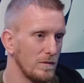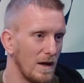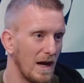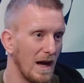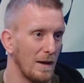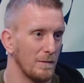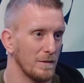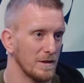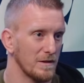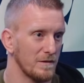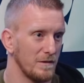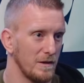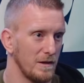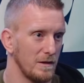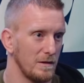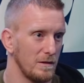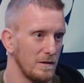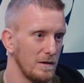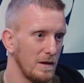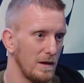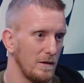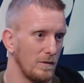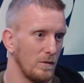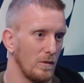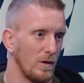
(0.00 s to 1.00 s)
atmosphere
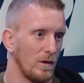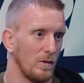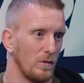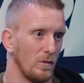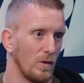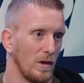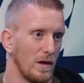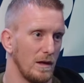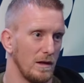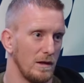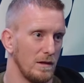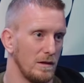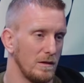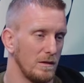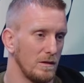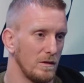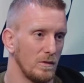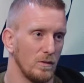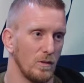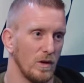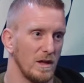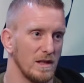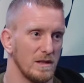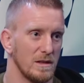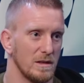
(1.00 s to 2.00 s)
and, and way
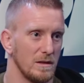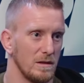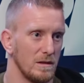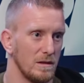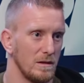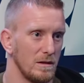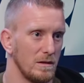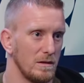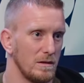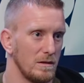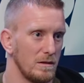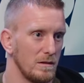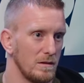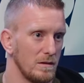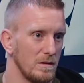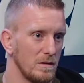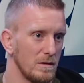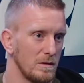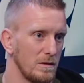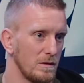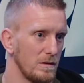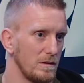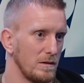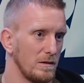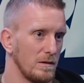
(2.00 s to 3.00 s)
way to,
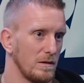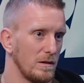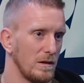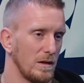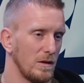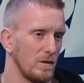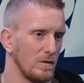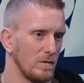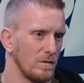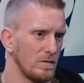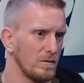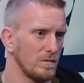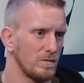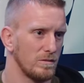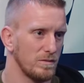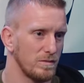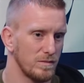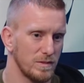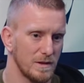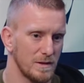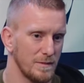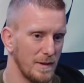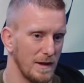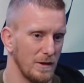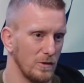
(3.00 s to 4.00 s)
you know,
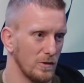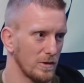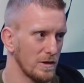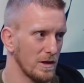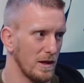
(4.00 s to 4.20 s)
spend your